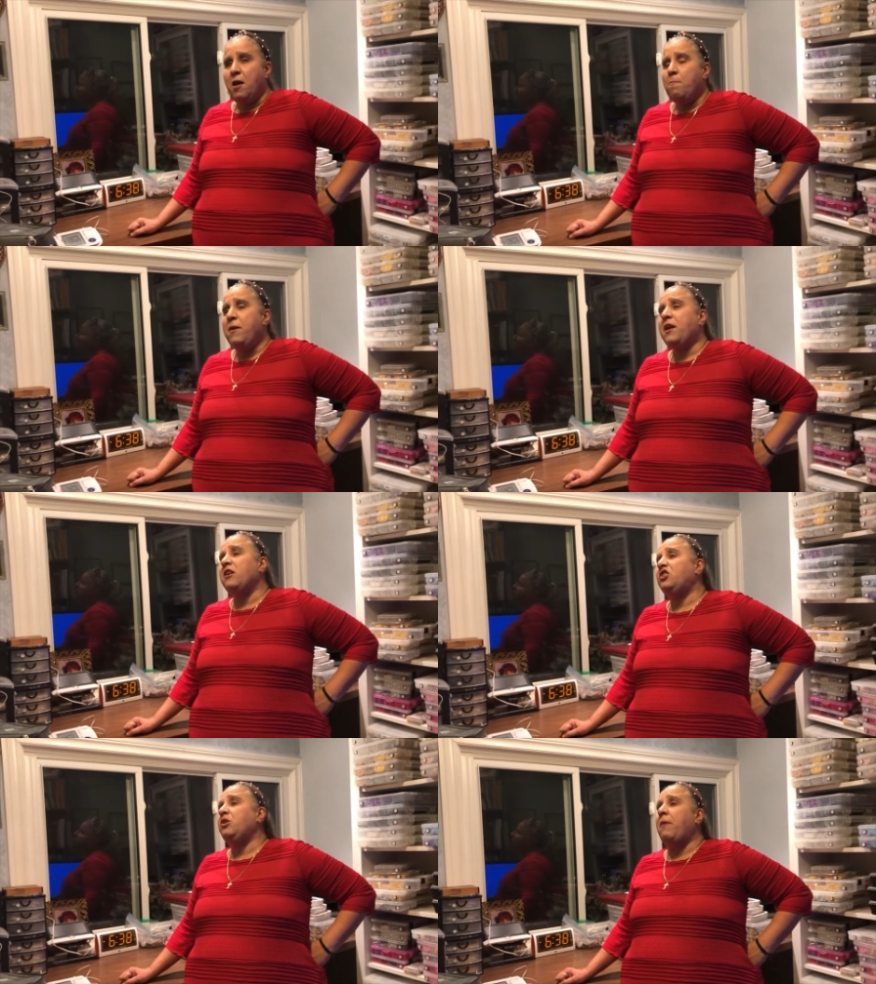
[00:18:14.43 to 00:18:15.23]

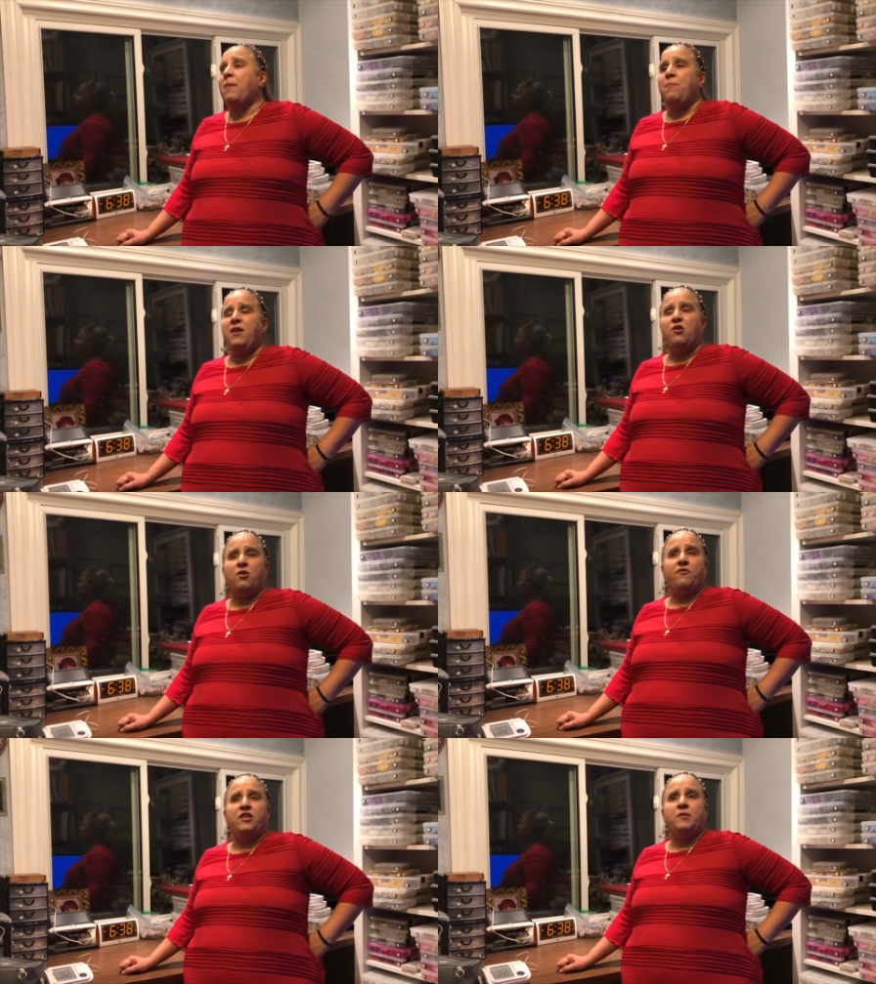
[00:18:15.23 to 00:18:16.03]
Because you might be
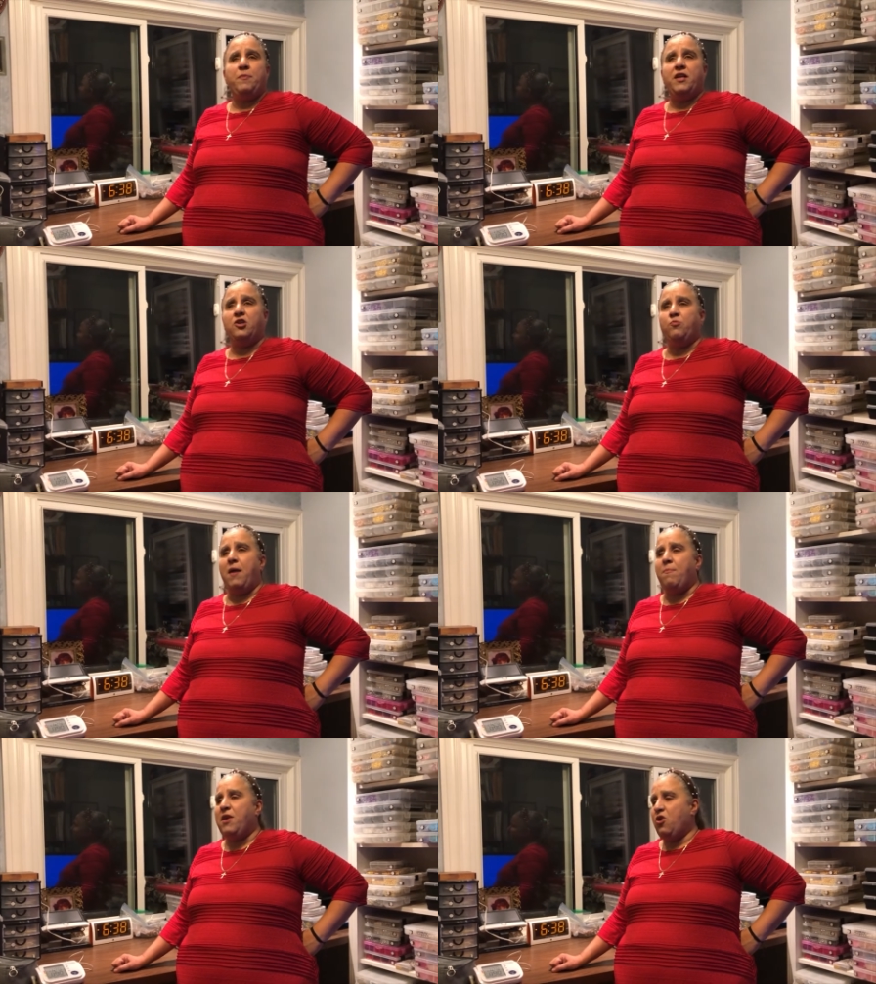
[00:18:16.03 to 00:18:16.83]
nervous, because
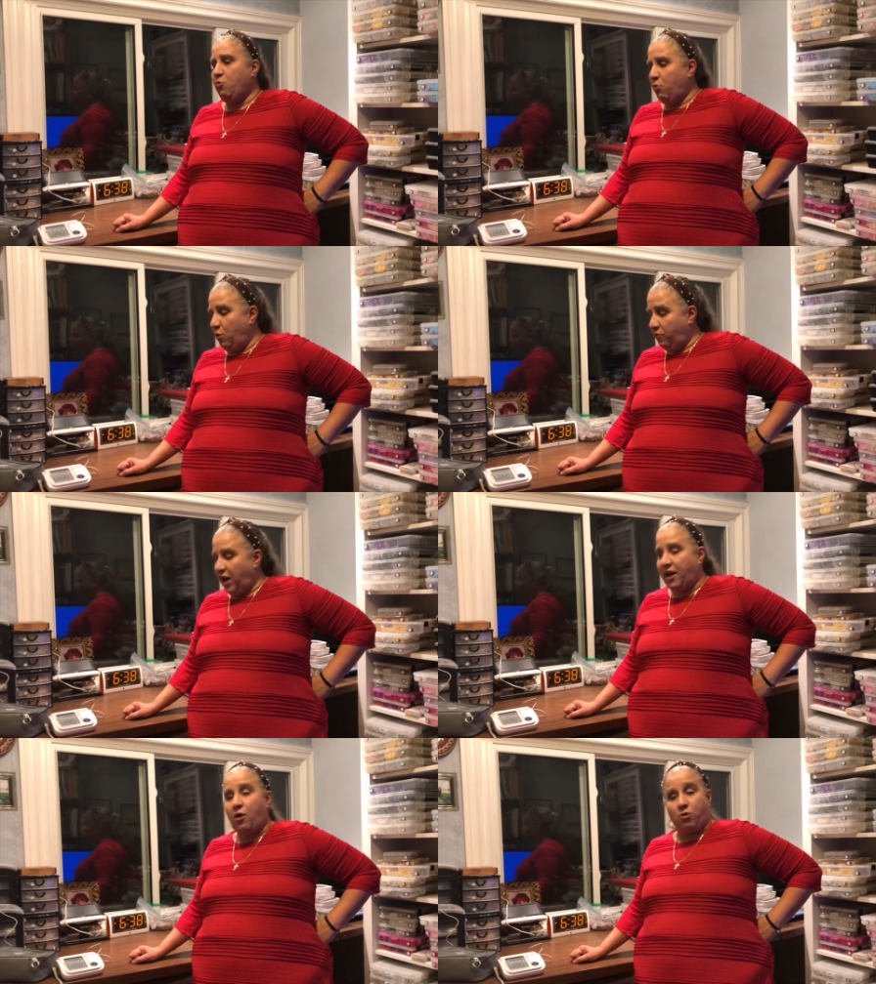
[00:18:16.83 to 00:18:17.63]
maybe you moved.
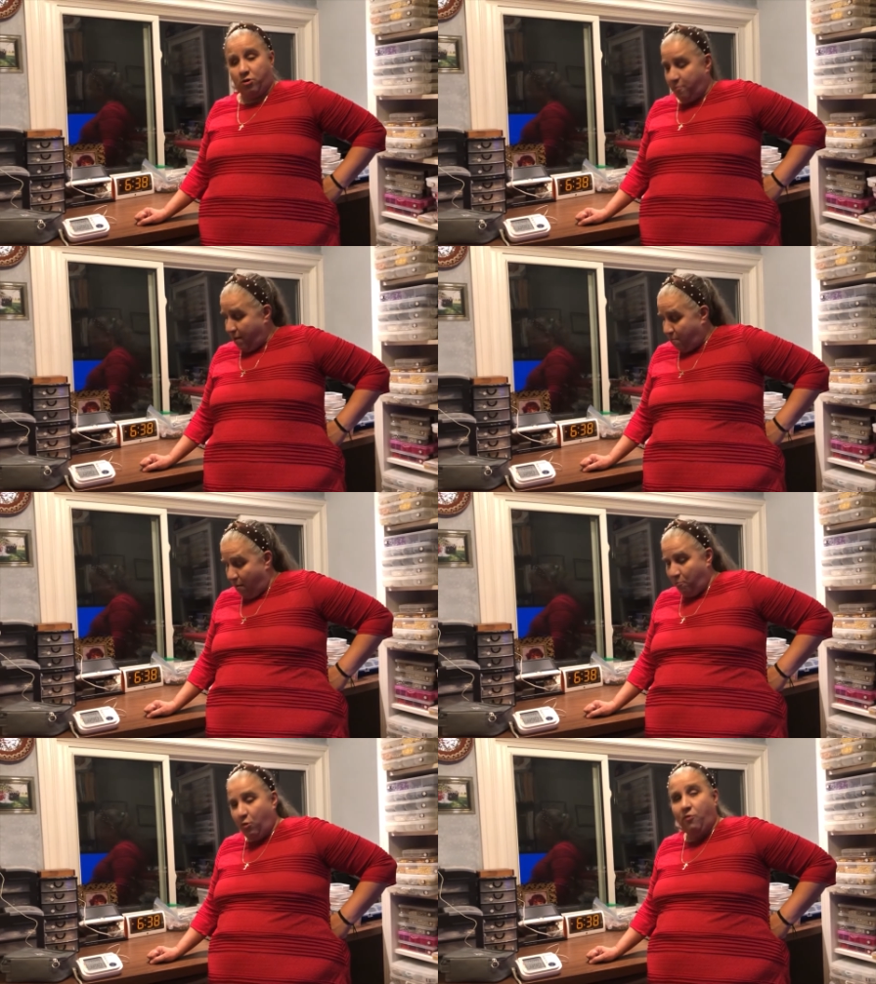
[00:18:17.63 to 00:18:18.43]
I heard my
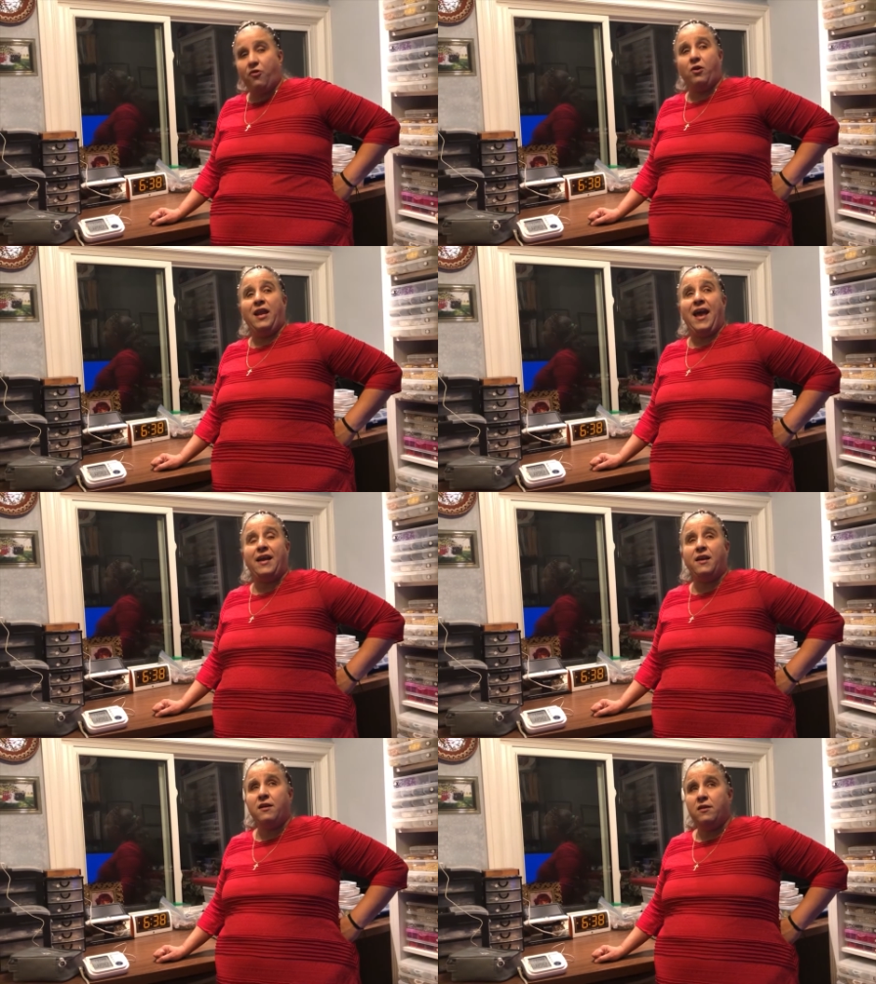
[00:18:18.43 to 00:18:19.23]
mom move her
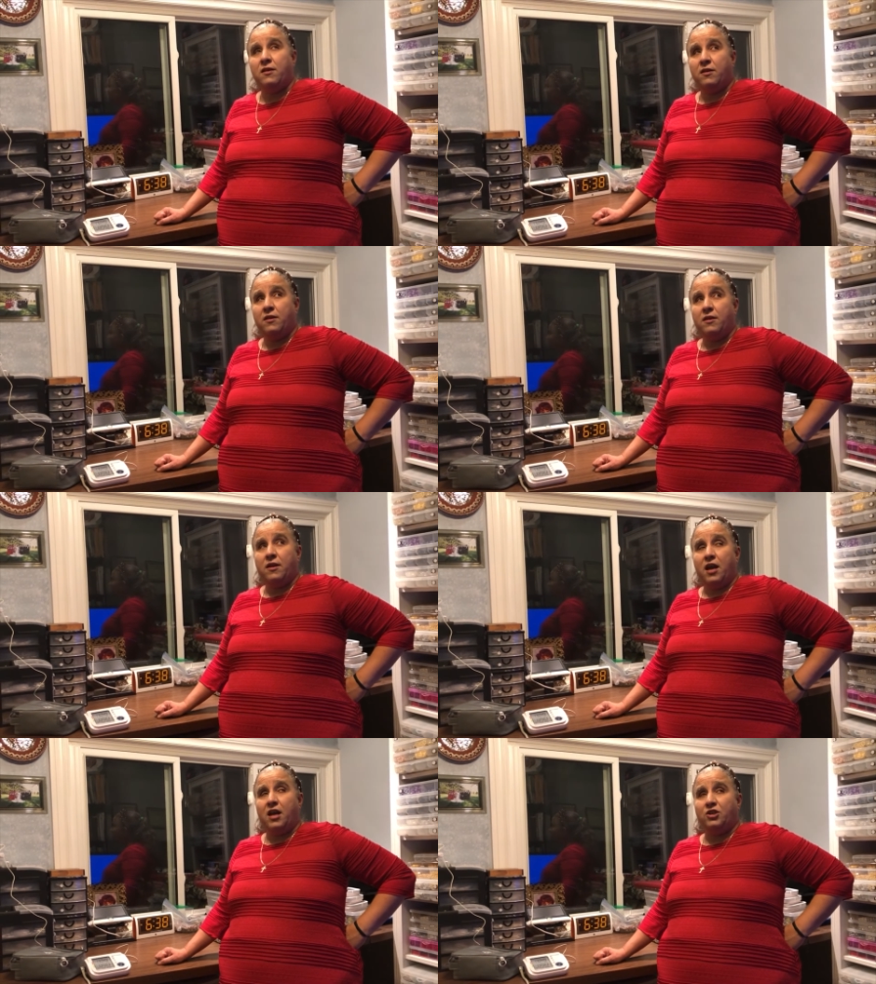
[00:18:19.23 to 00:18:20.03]
leg,
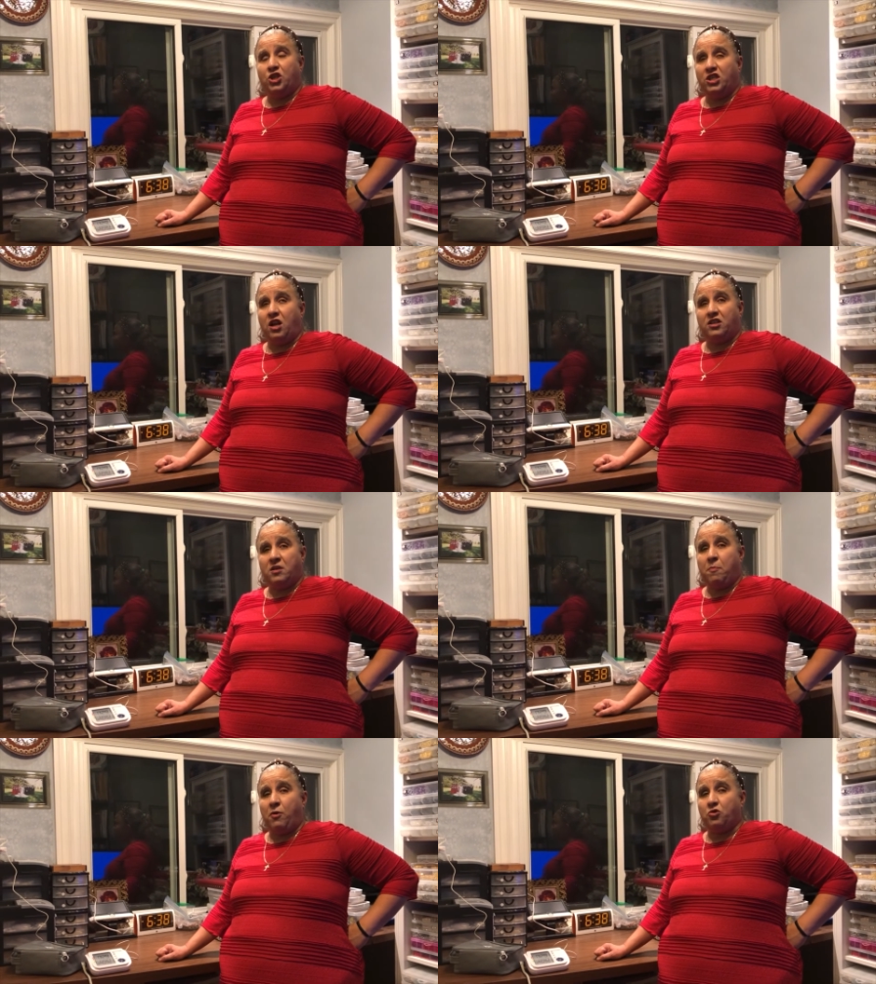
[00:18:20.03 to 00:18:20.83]
and she's not
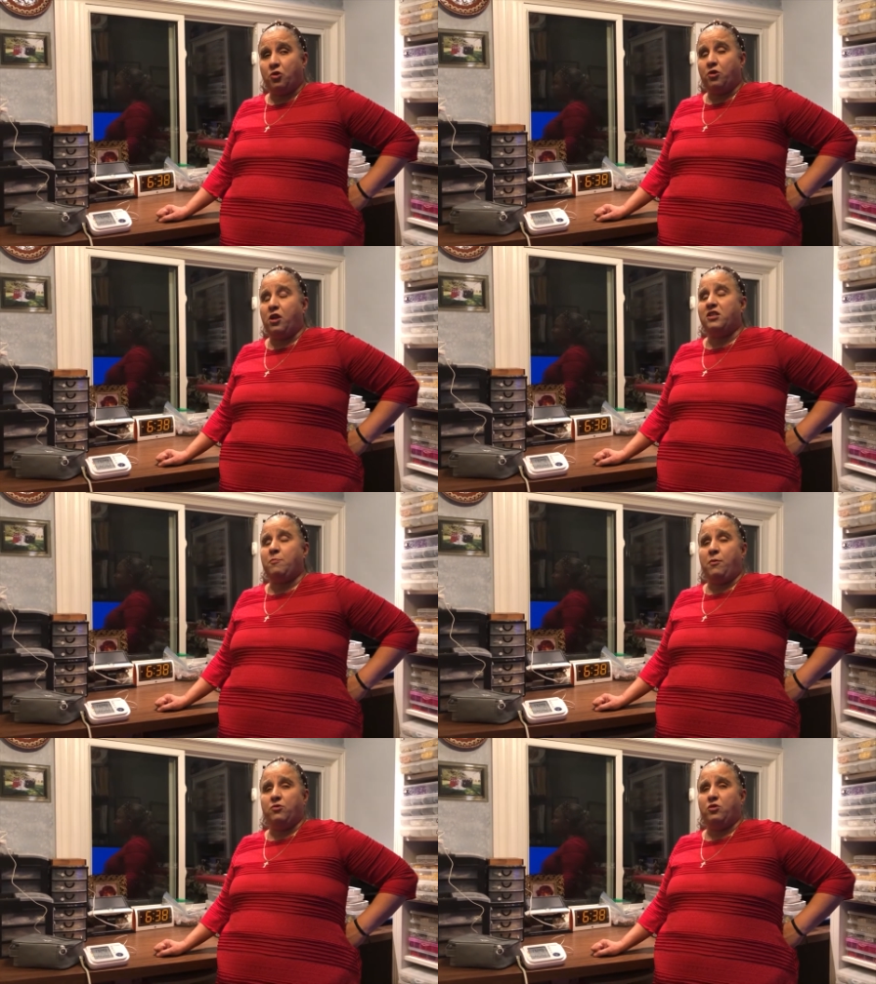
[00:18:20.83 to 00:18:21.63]
supposed to. You're not
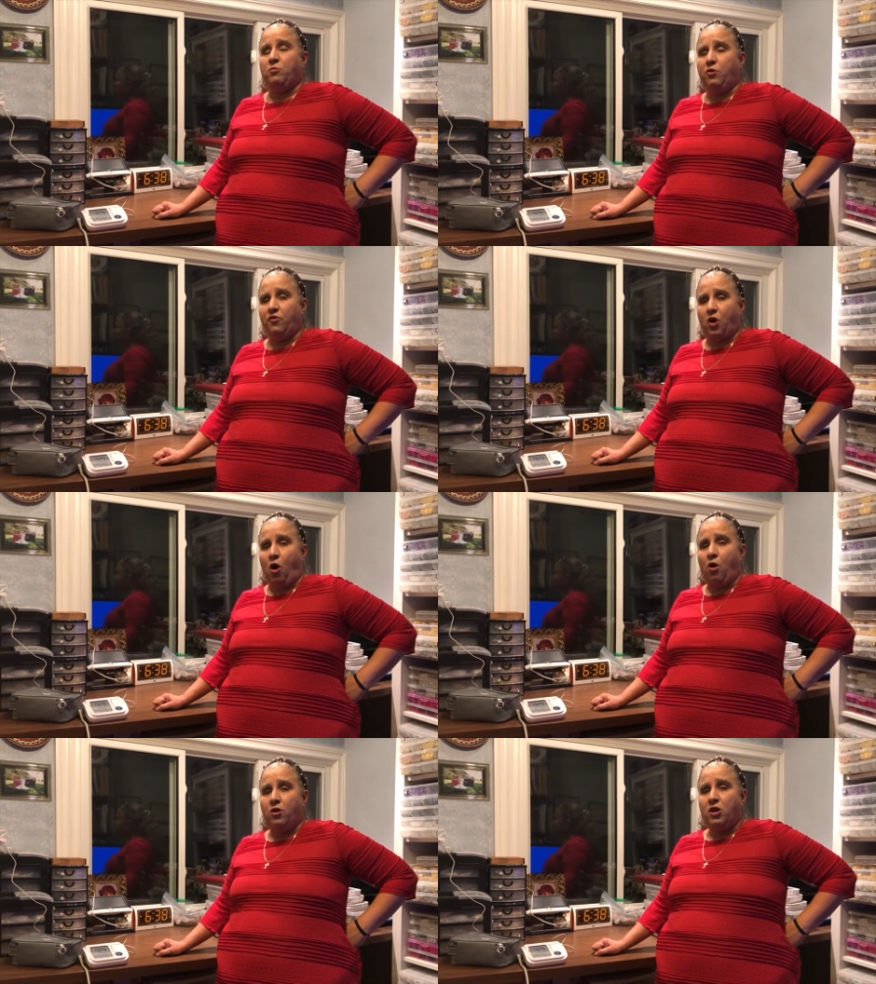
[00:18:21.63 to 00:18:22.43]
supposed to move at
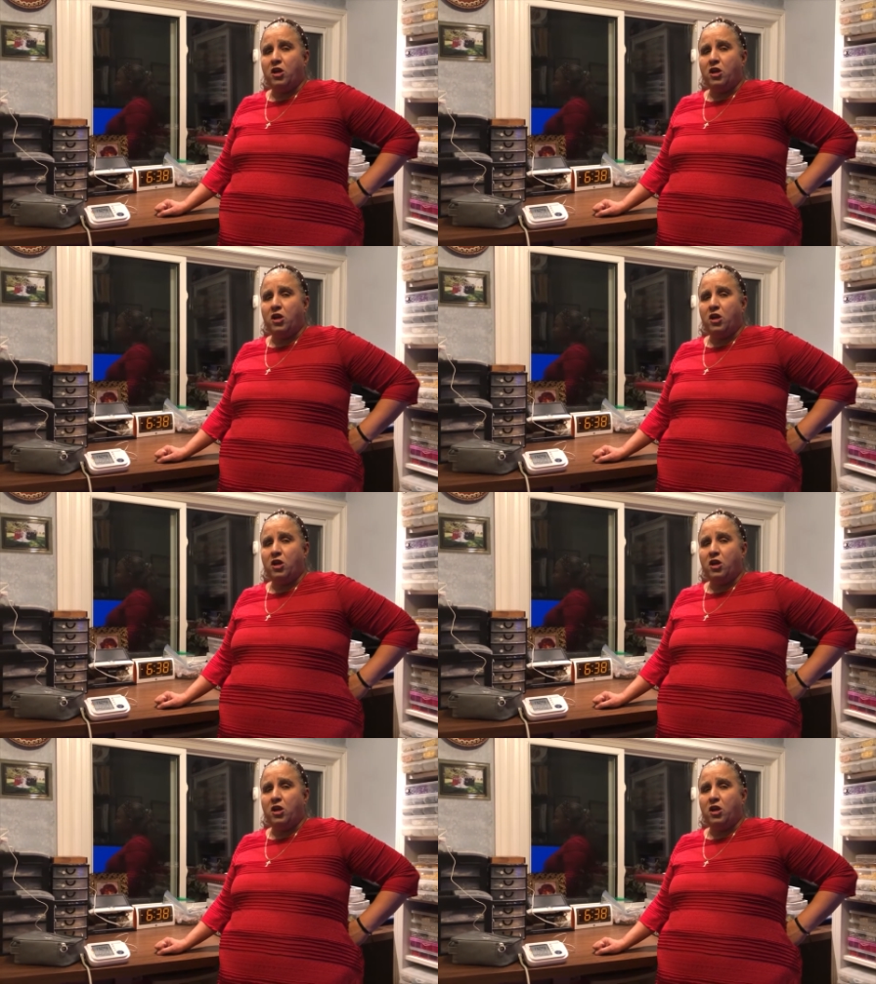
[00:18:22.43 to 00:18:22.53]
all.